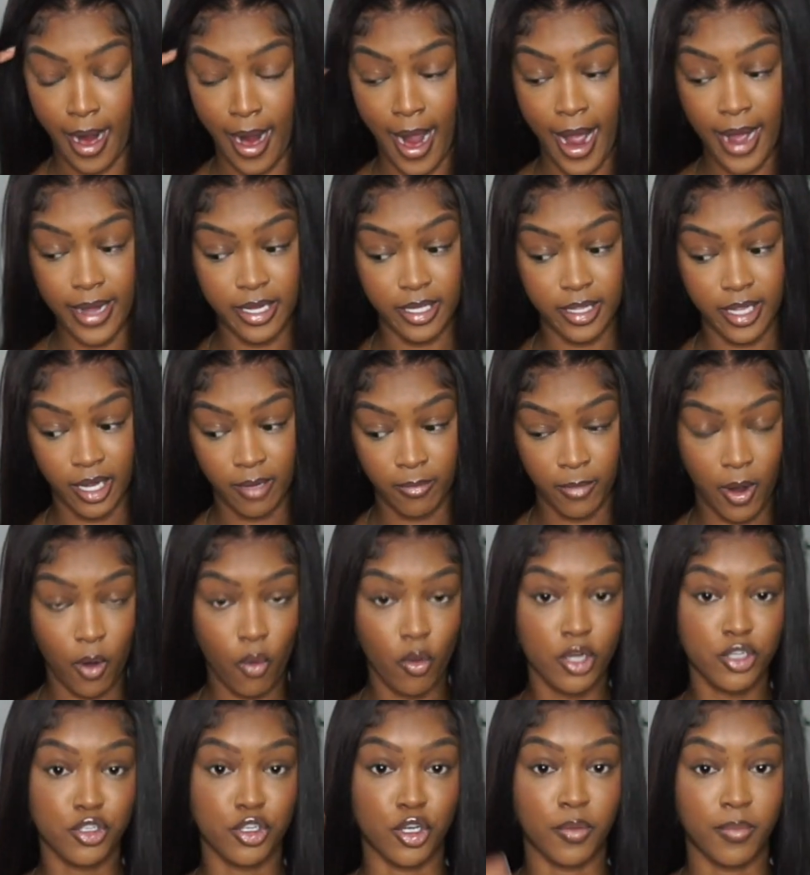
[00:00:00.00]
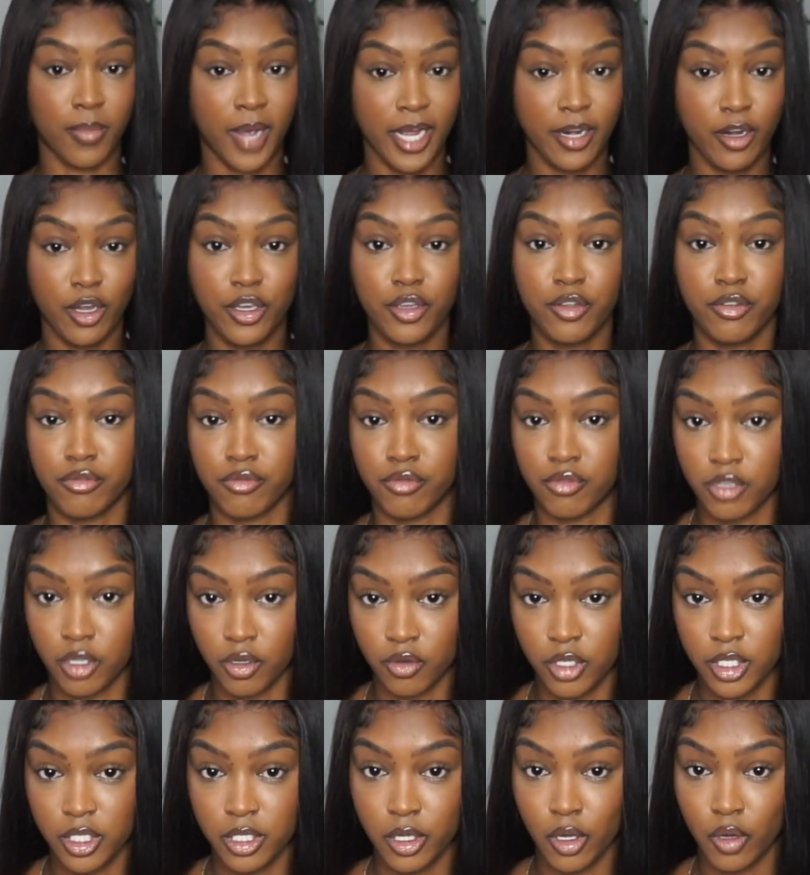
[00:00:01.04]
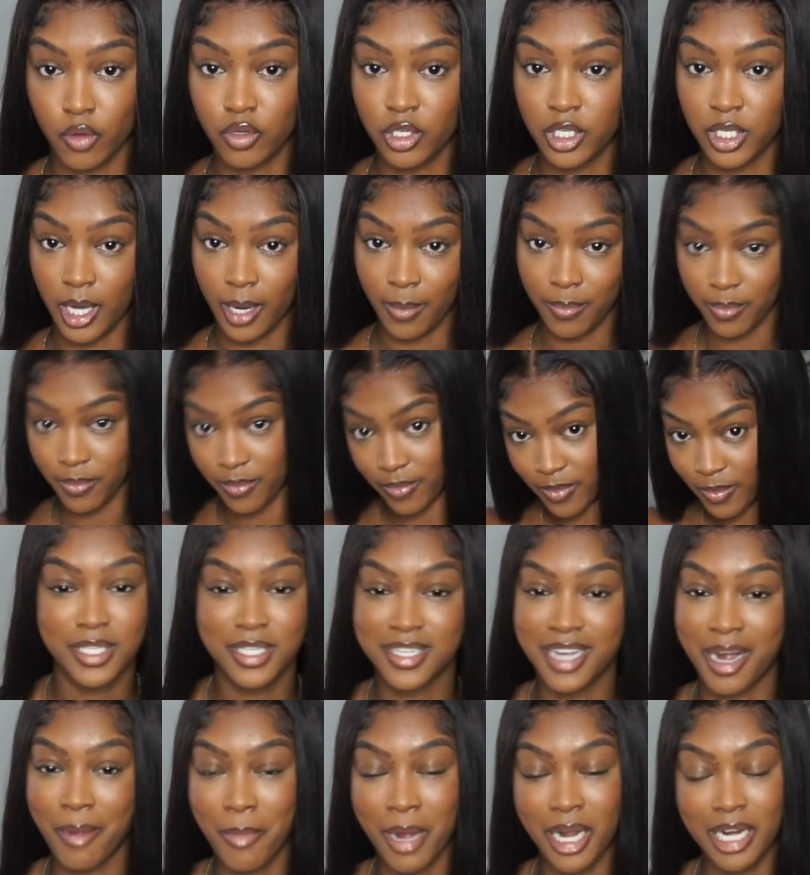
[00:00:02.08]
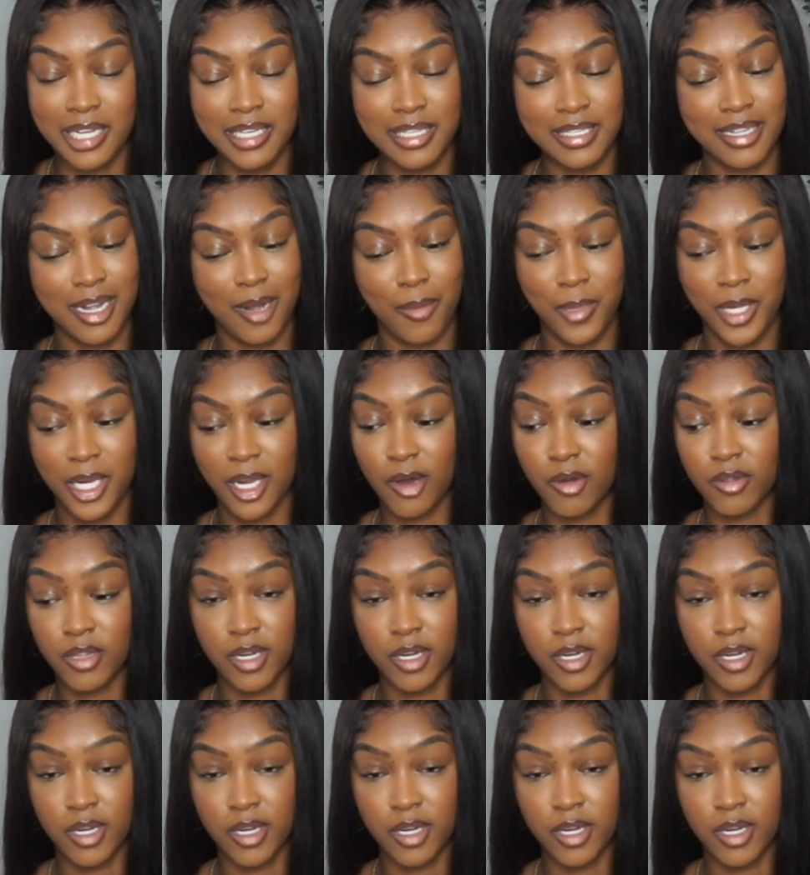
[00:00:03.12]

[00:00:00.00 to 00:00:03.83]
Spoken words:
I need that in my wardrobe, I know you do, so just go shop my links down below.